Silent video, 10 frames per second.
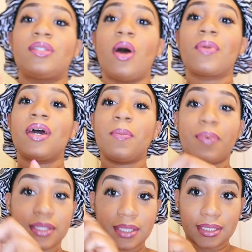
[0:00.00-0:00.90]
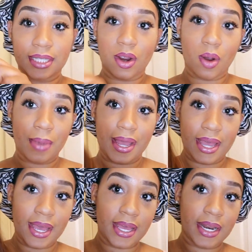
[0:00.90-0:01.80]
so I'm gonna put this hair on my
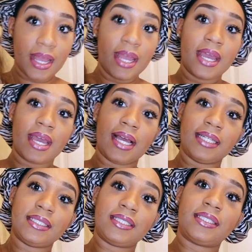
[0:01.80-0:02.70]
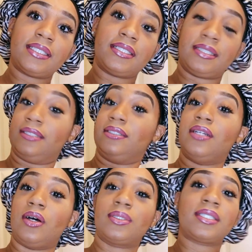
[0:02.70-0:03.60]
head and
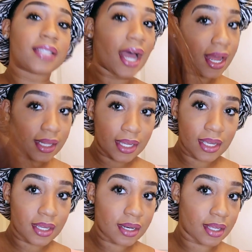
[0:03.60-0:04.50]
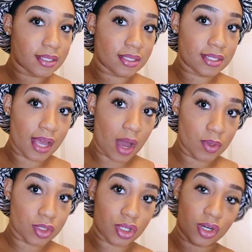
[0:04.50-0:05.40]
style it and see how
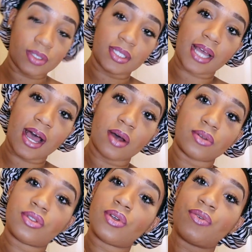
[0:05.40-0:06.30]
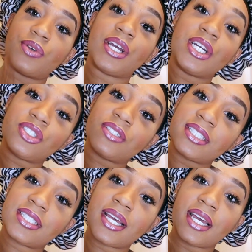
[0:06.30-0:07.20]
it turns out. So if you're
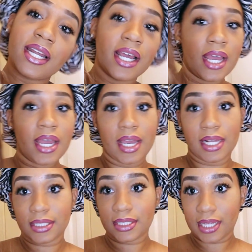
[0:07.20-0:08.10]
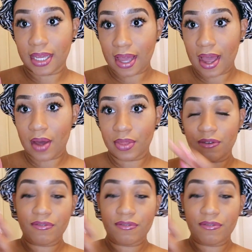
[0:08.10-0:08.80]
interested in seeing how the